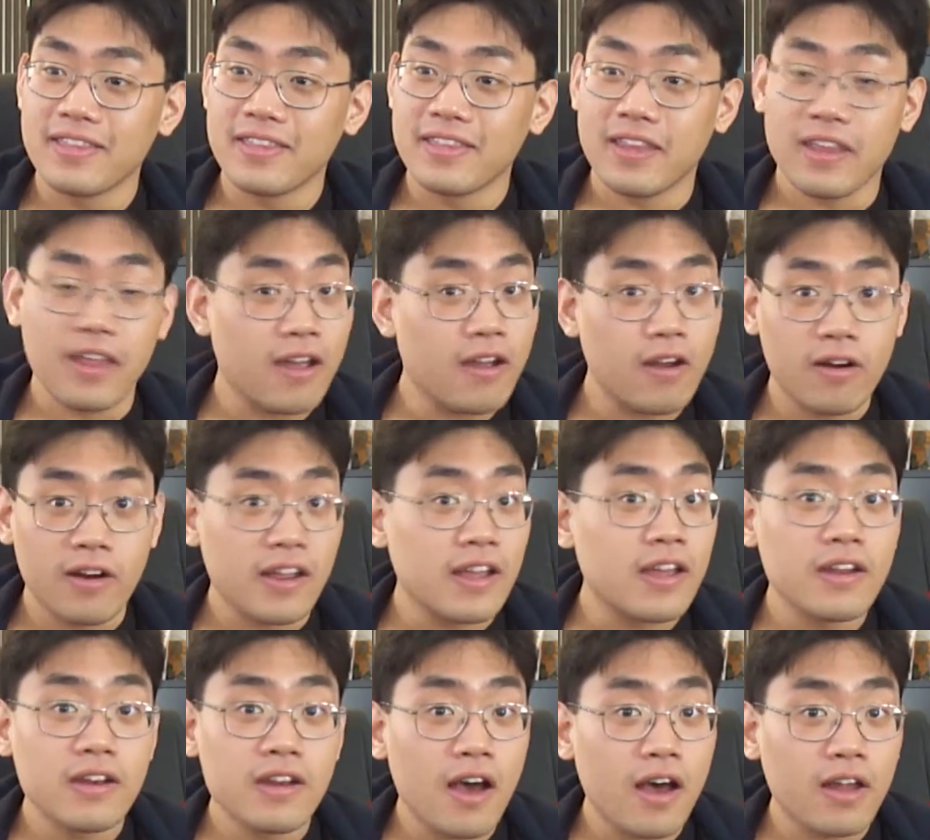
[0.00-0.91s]
They are
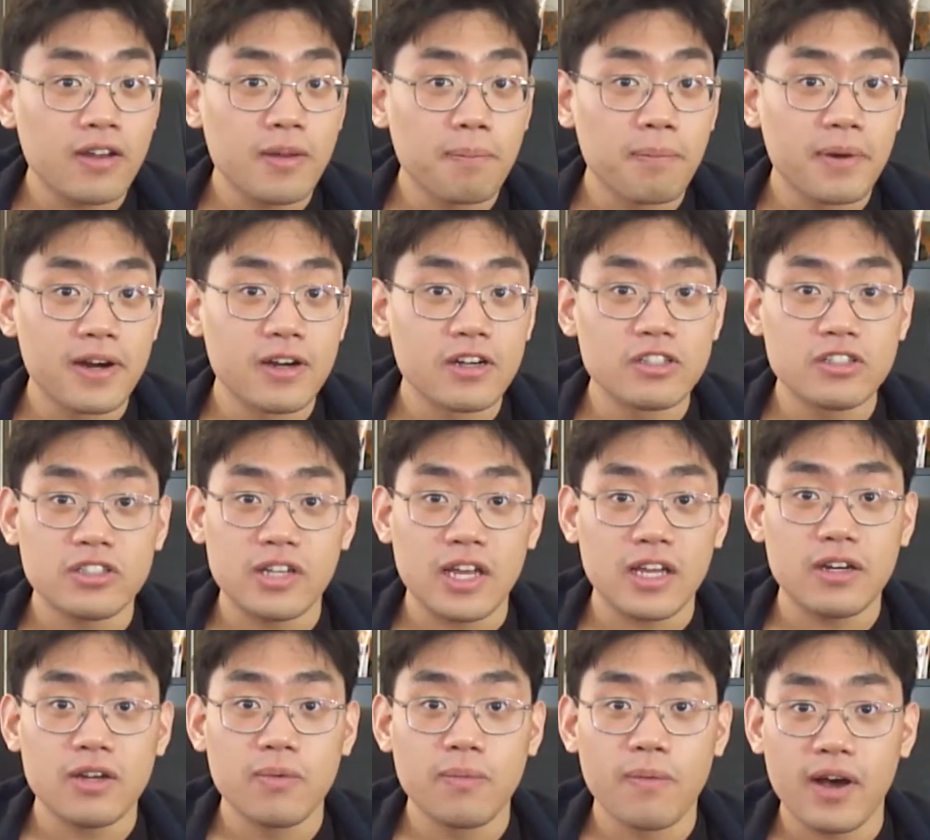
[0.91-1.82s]
in on the purge.
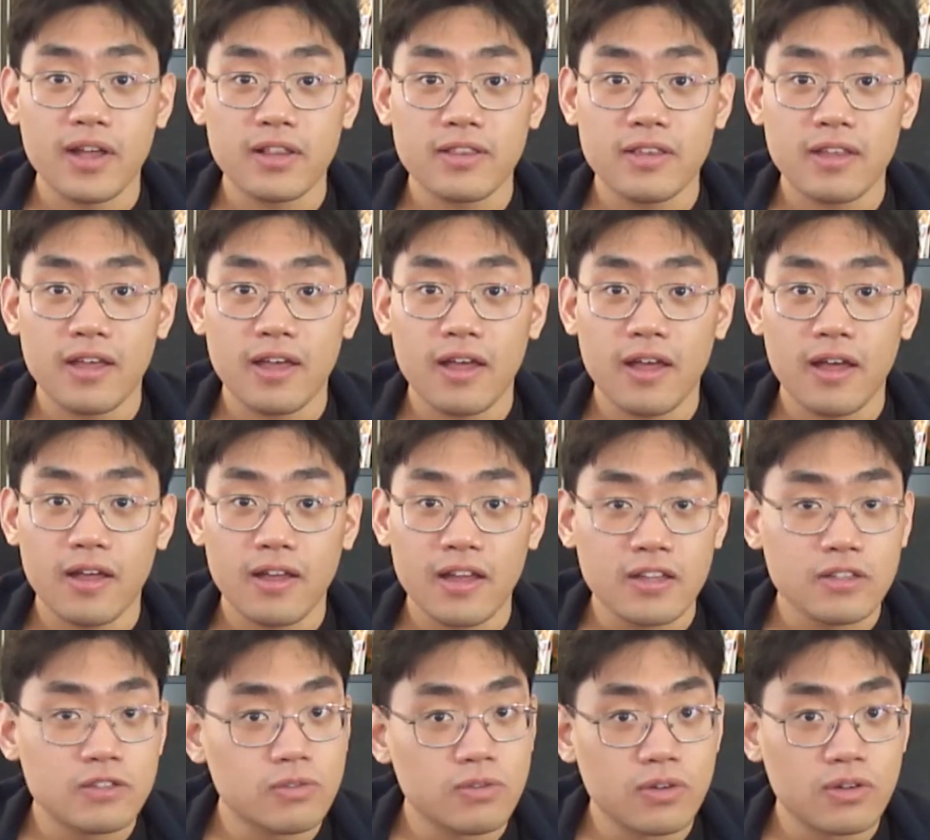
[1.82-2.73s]
They didn't want the
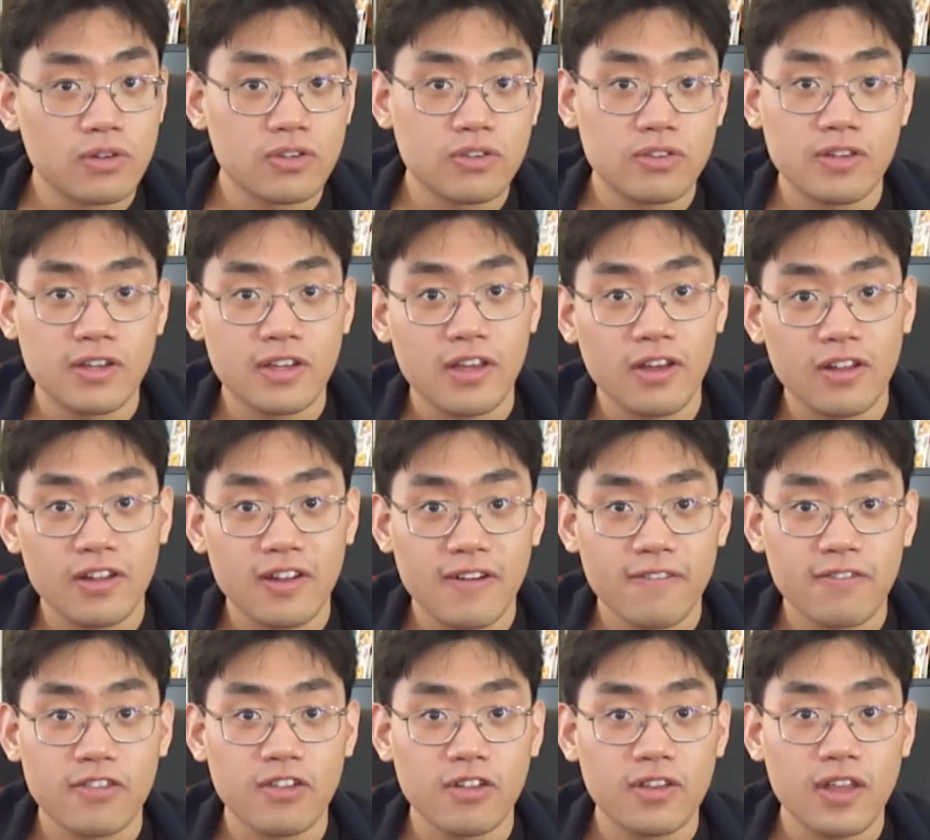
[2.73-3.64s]
intruders to kill
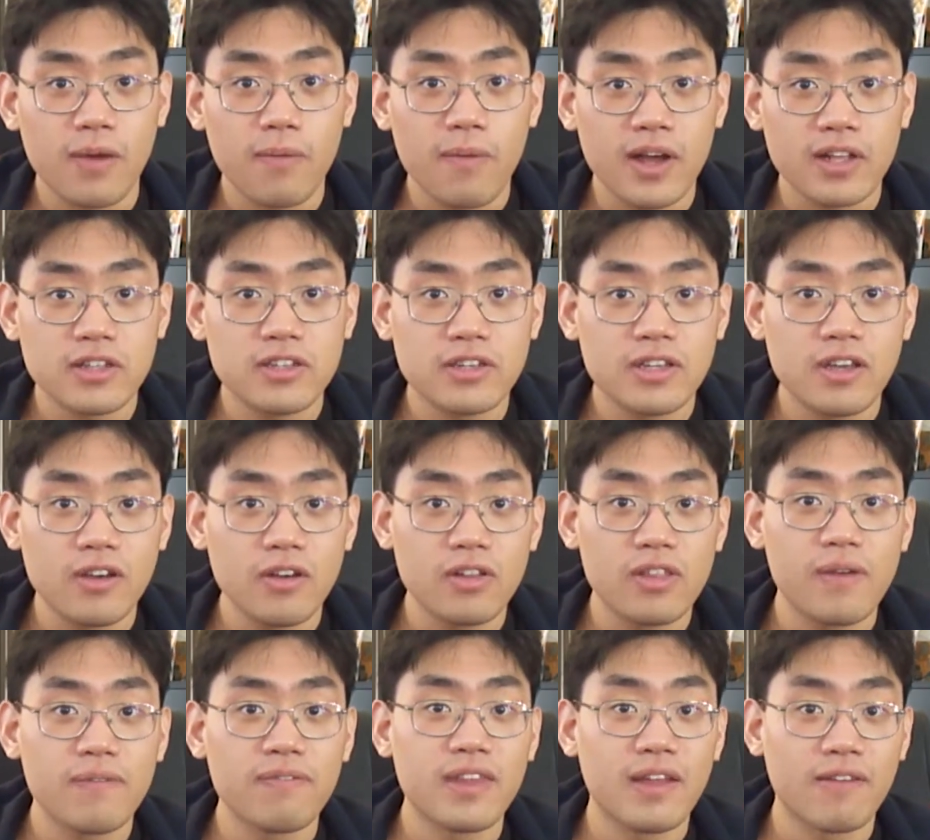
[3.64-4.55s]
them, so they want to kill
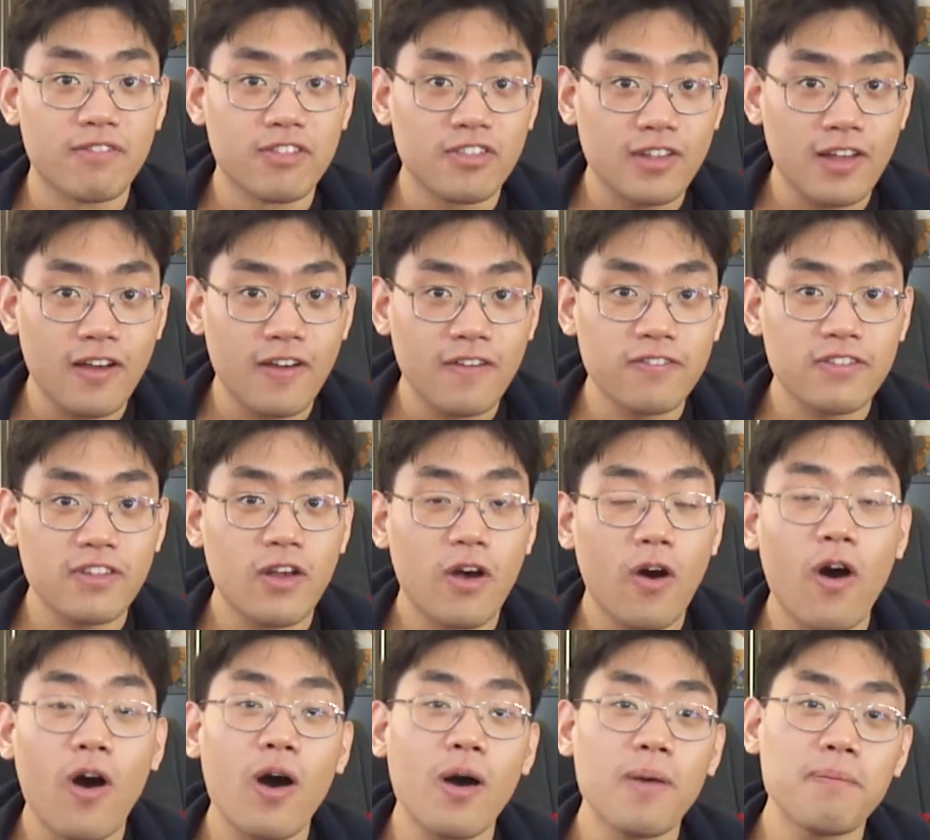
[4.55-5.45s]
them themselves.
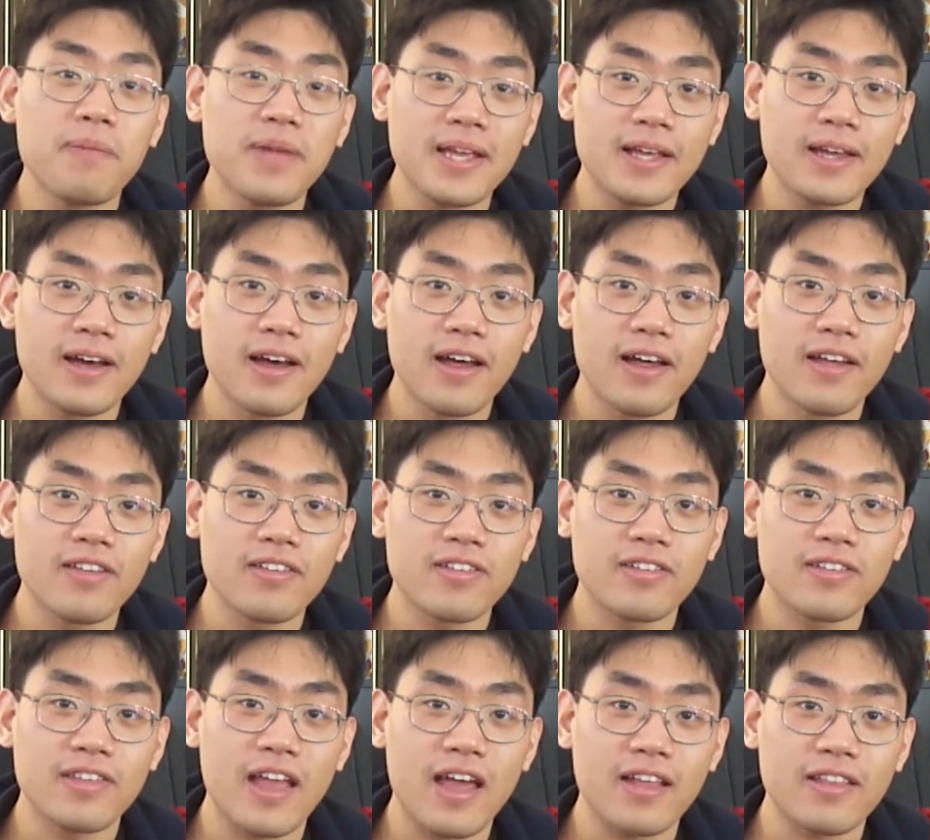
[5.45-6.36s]
All
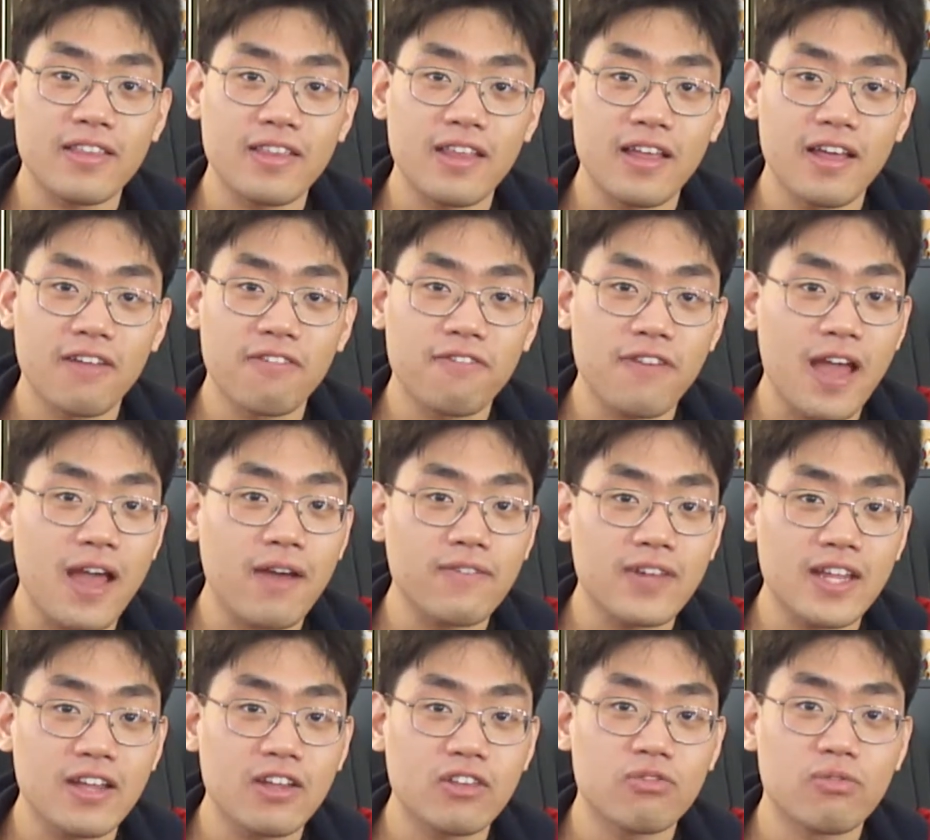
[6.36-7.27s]
because that the
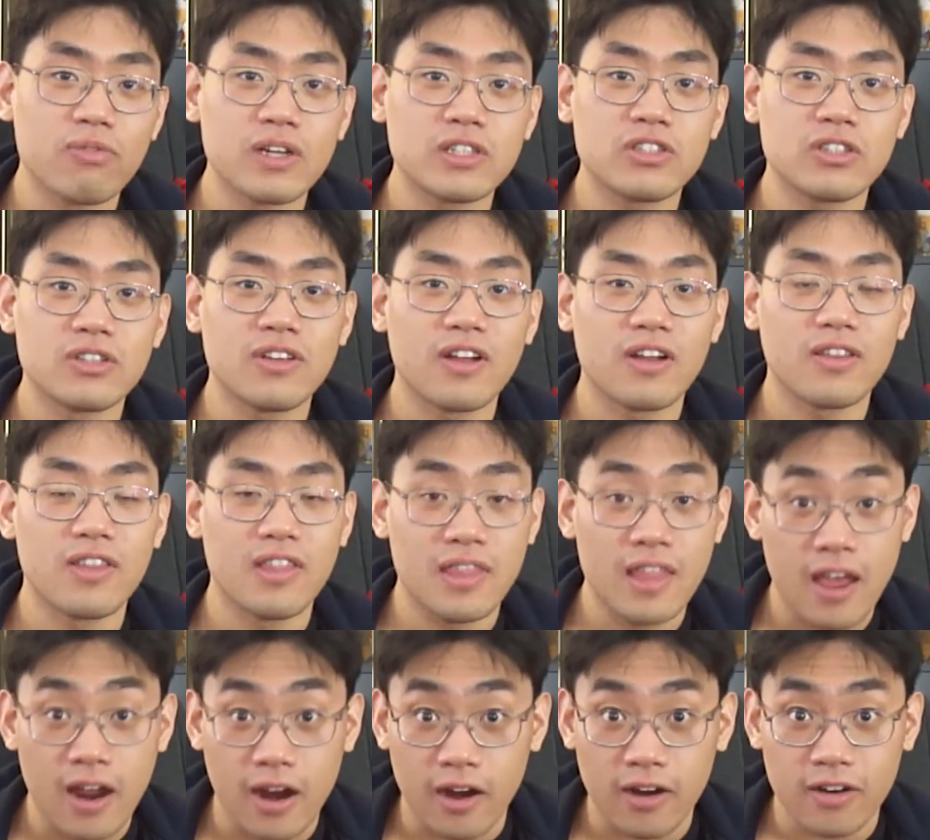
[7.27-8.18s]
family is richer than
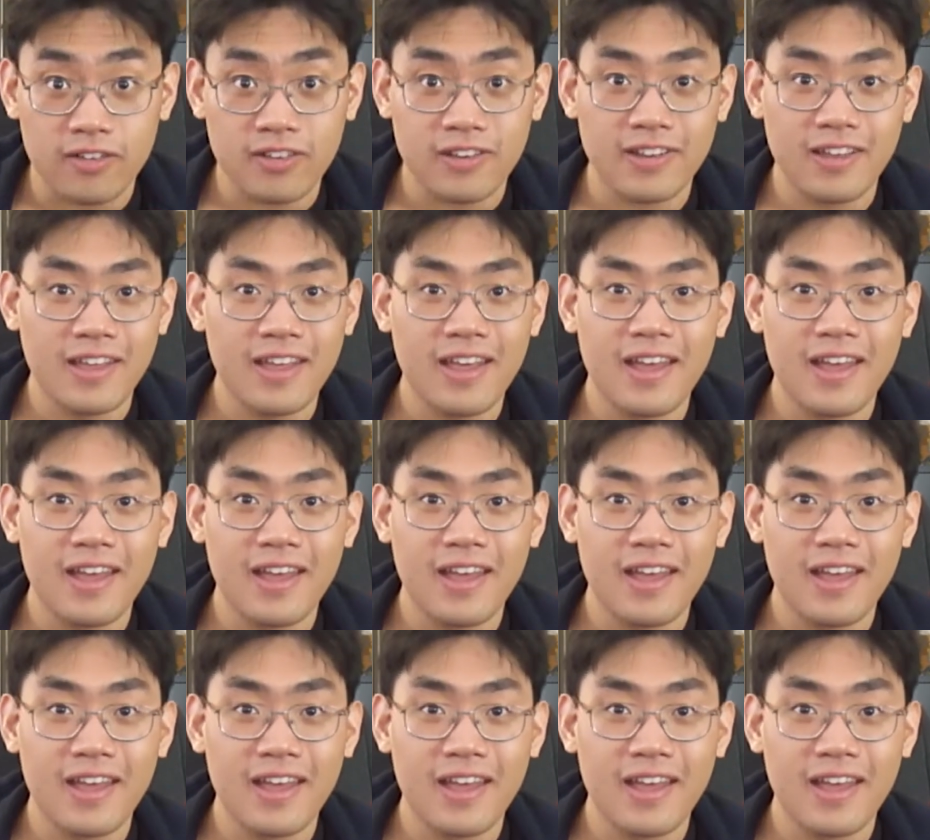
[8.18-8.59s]
theirs.